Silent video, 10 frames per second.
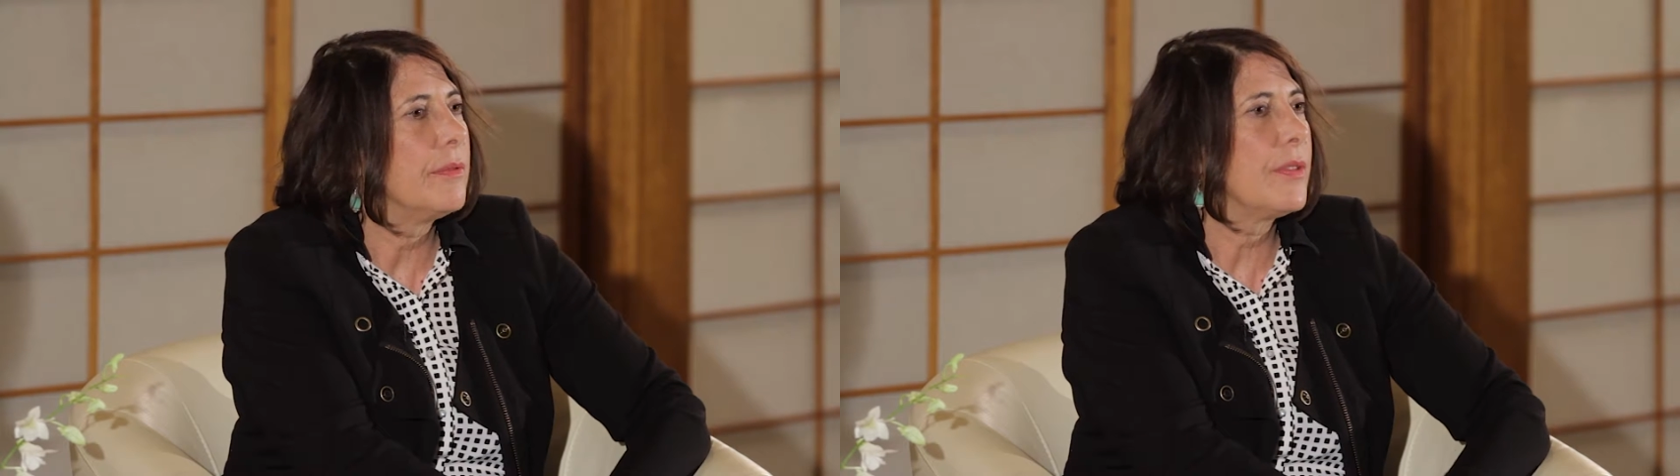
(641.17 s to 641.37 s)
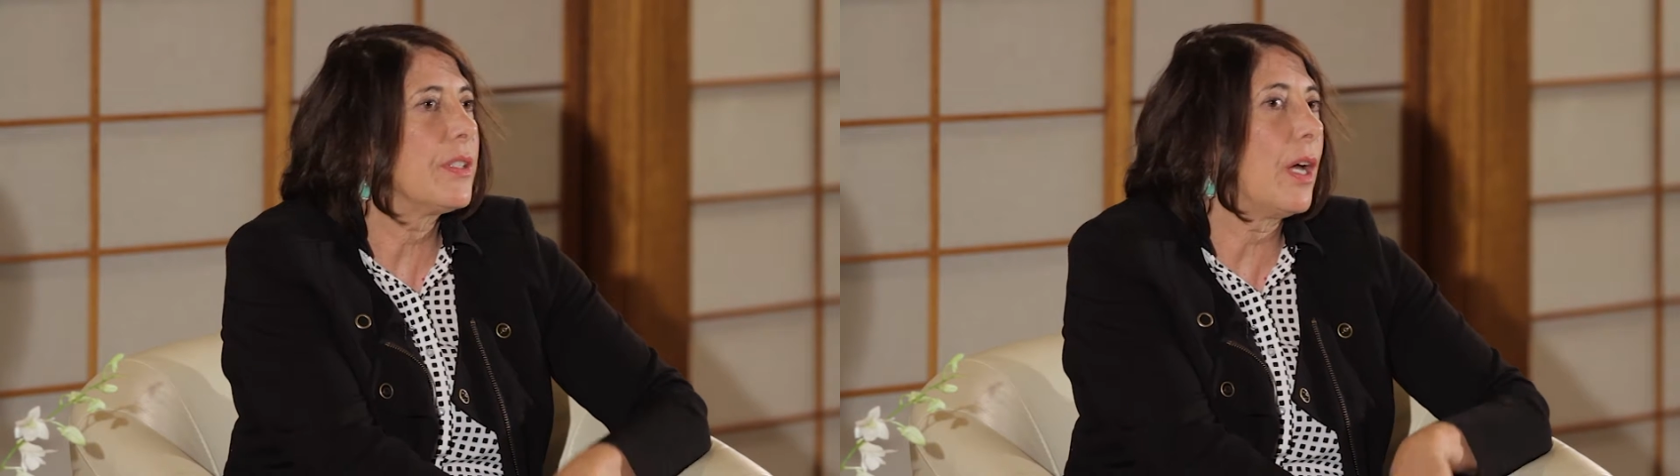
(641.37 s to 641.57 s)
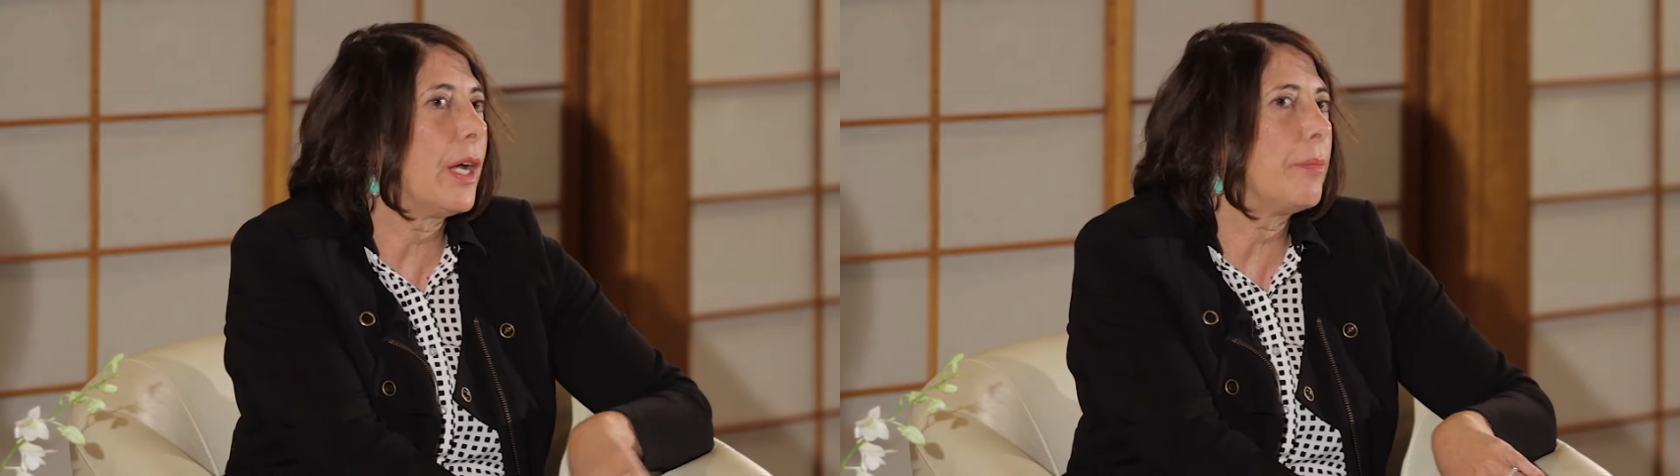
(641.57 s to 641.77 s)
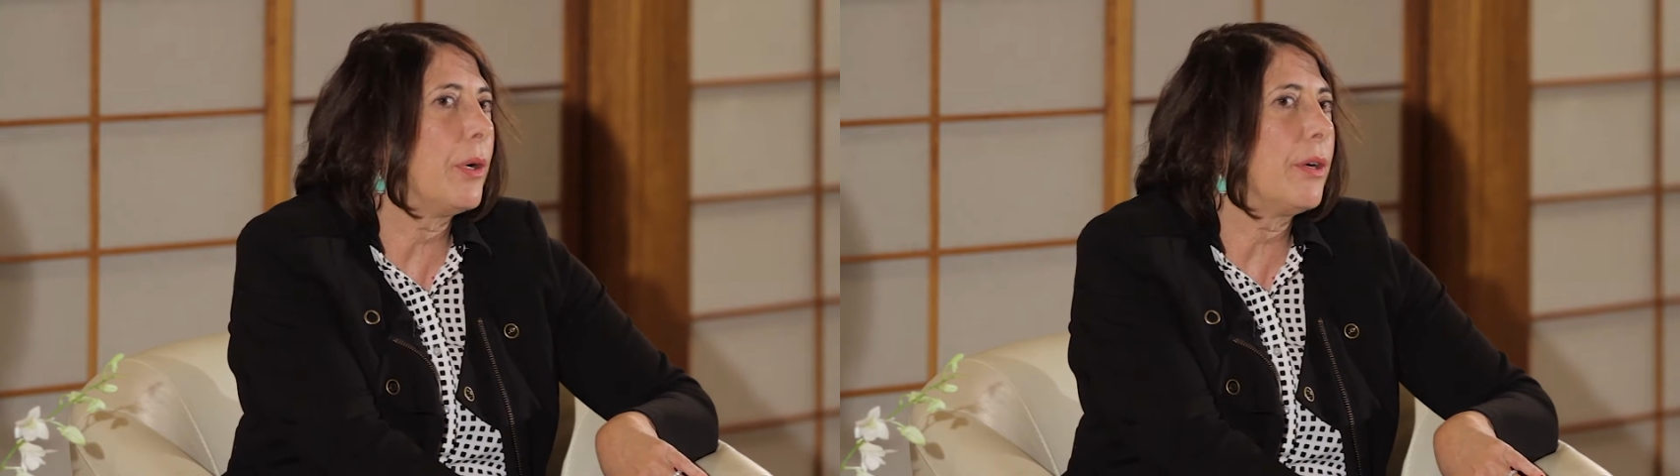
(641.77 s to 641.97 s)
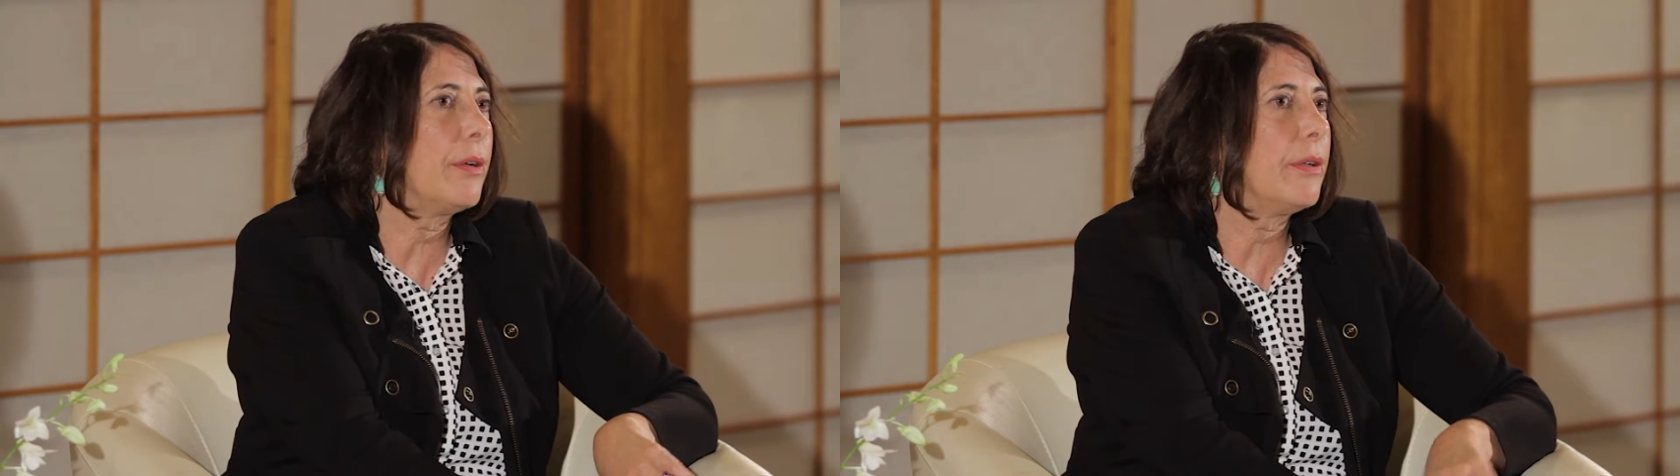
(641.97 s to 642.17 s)

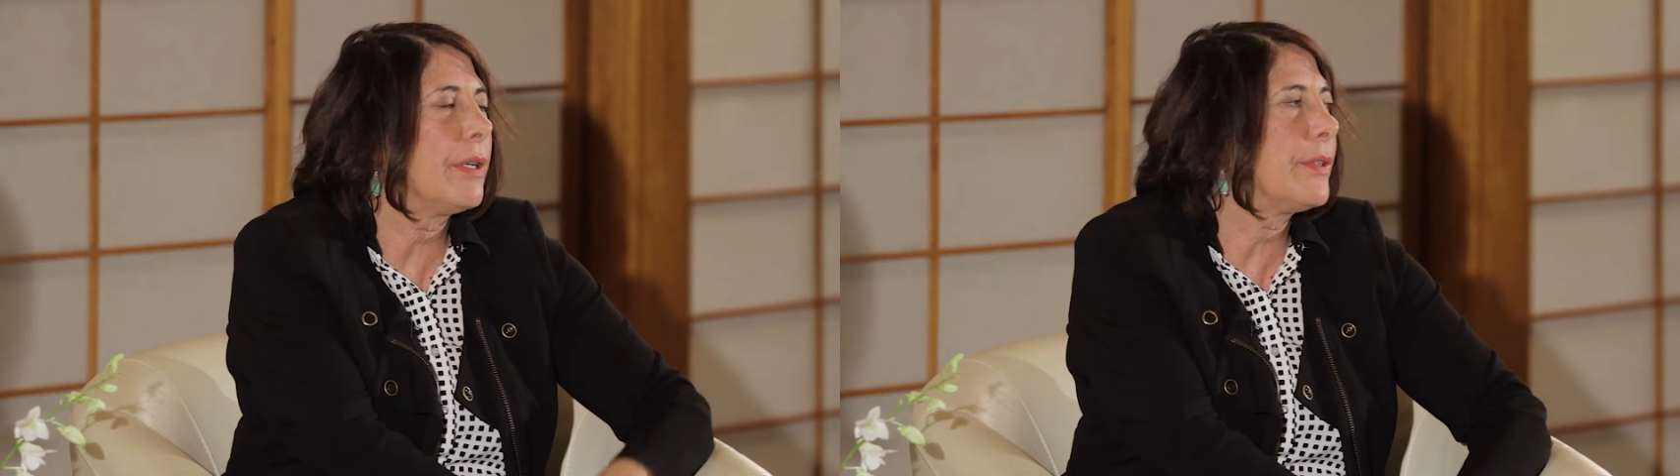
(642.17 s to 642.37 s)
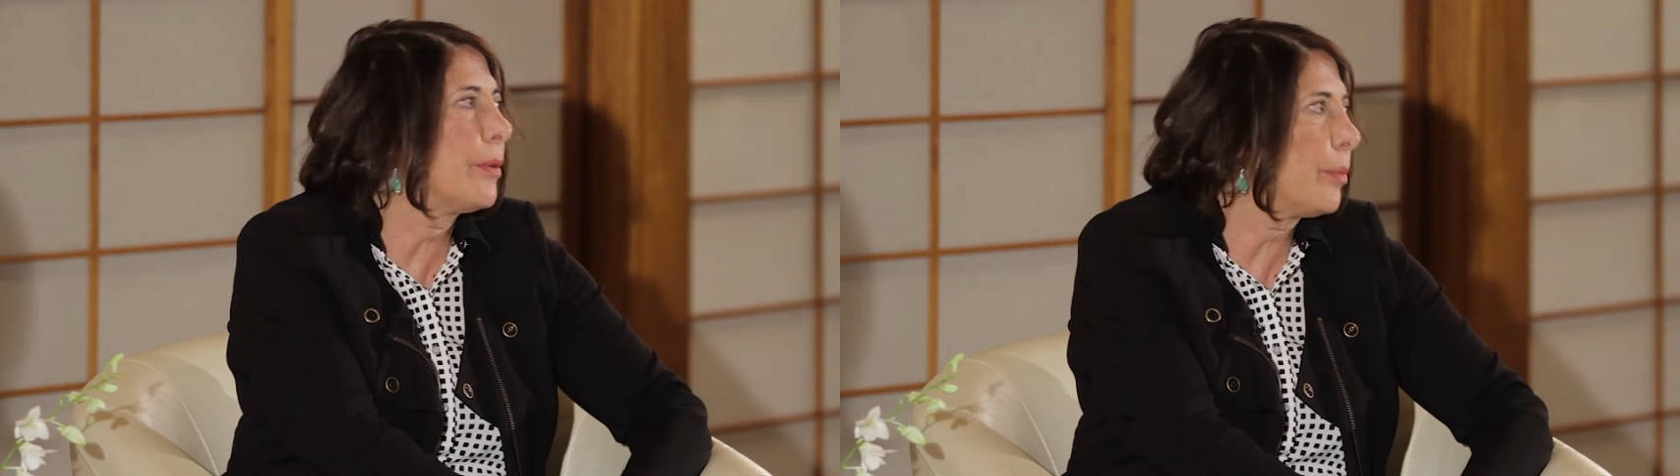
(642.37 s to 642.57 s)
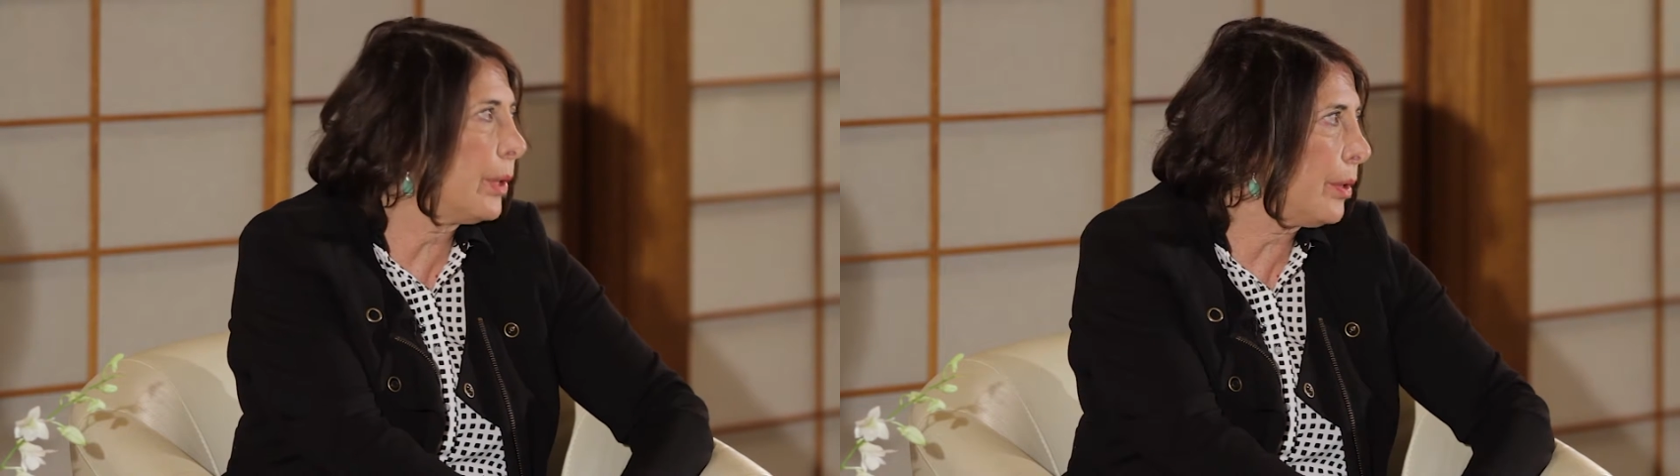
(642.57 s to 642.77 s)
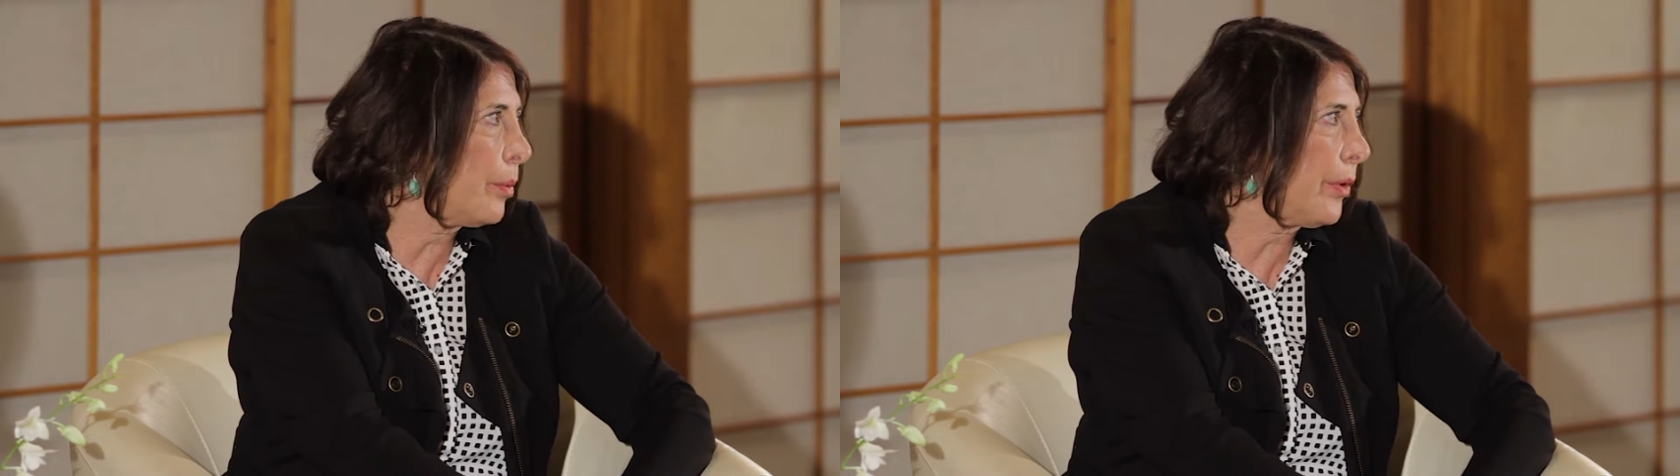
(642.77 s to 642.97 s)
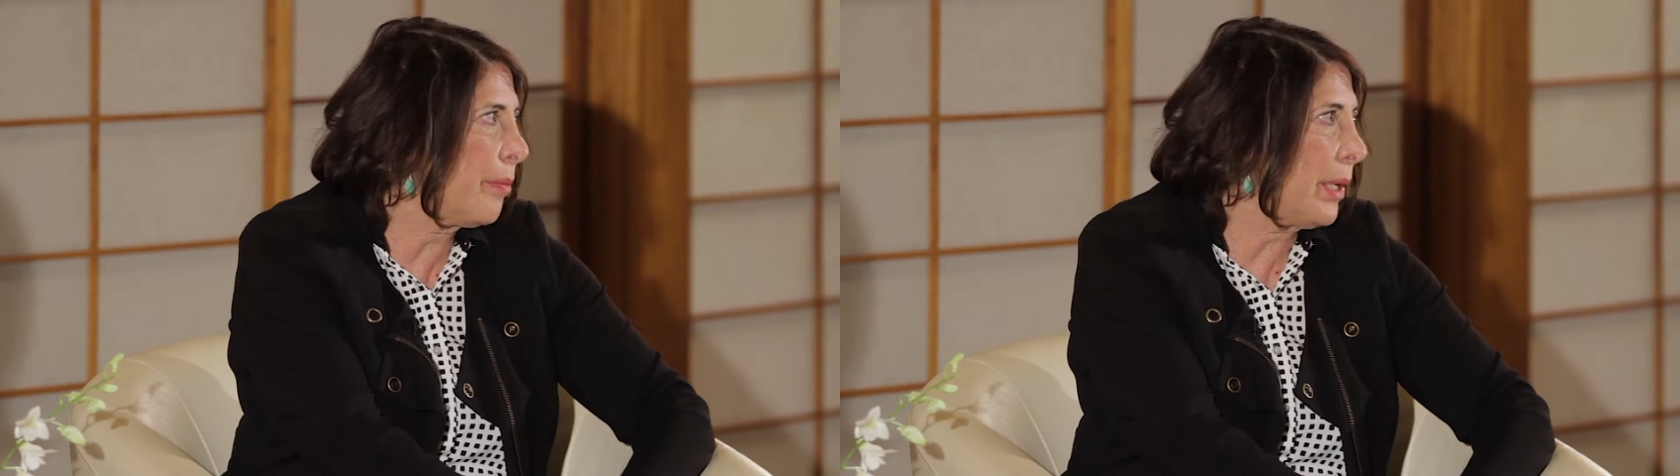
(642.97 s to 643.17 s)
Sidebar, is it really
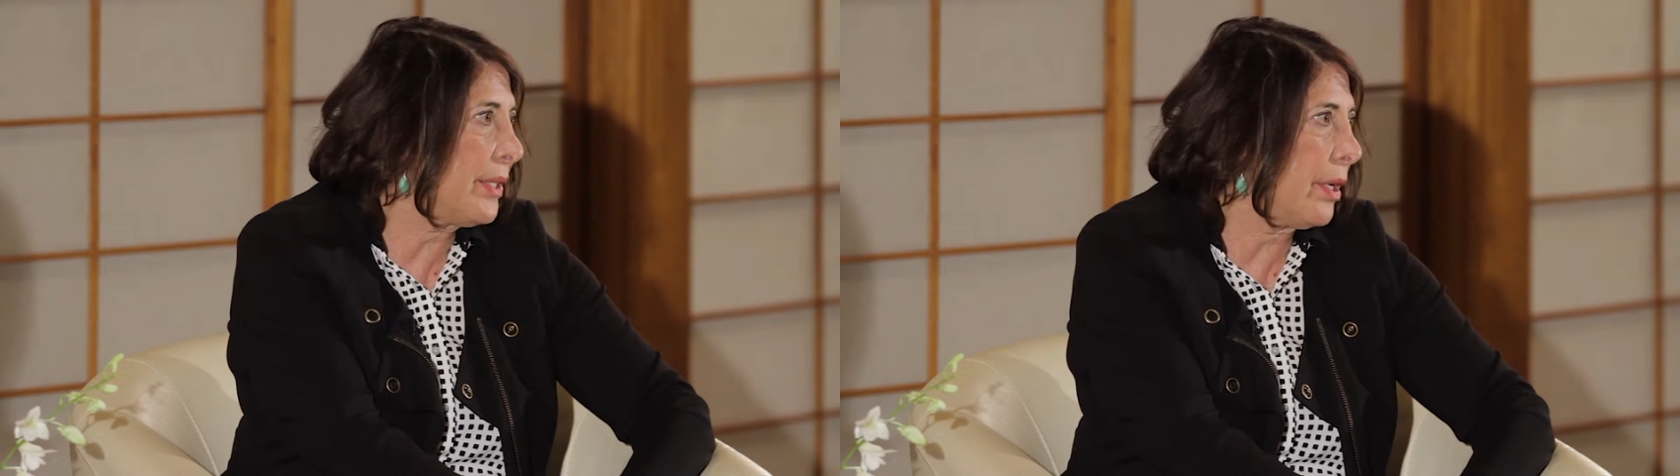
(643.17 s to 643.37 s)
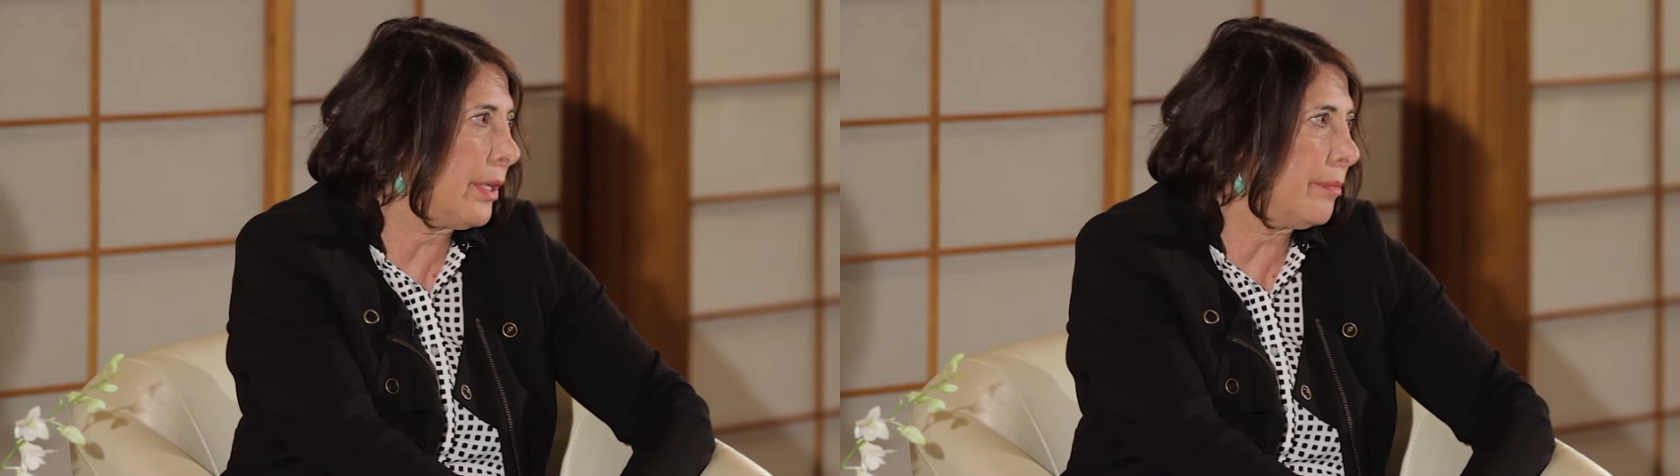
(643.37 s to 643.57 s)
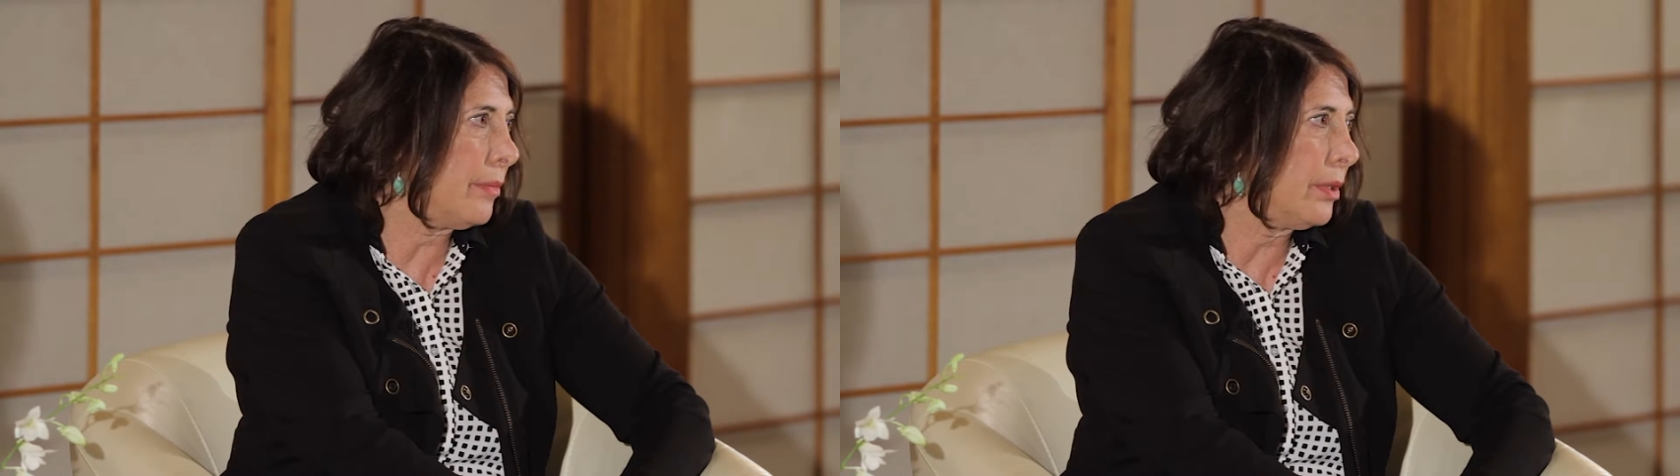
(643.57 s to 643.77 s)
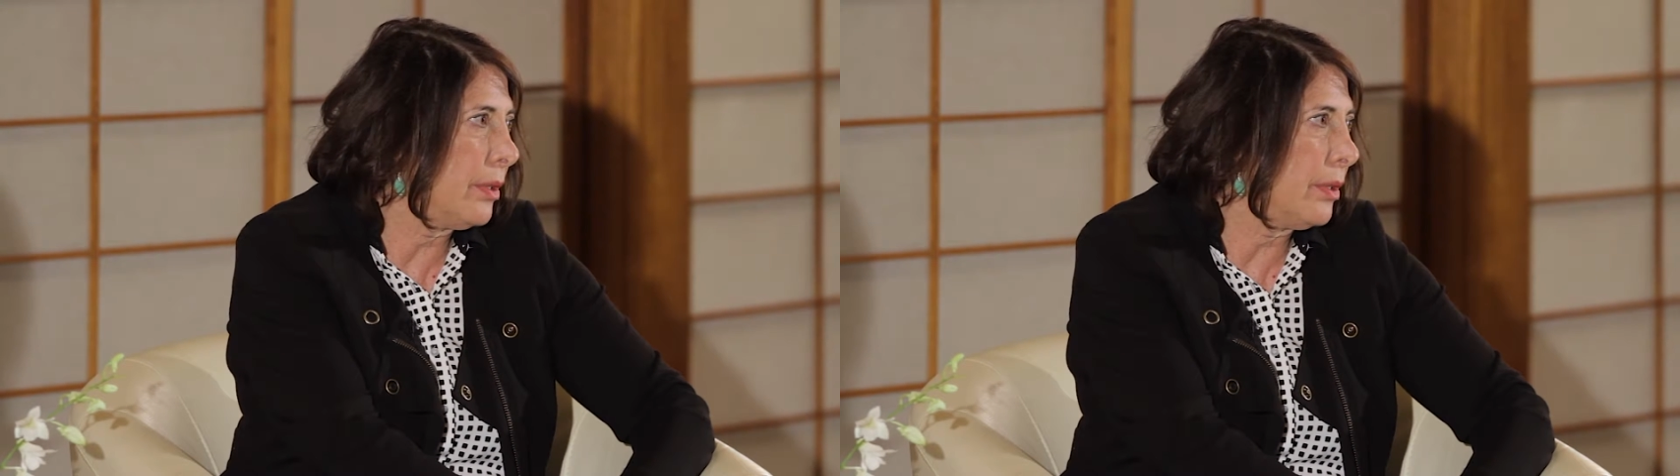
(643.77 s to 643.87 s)
worth my time?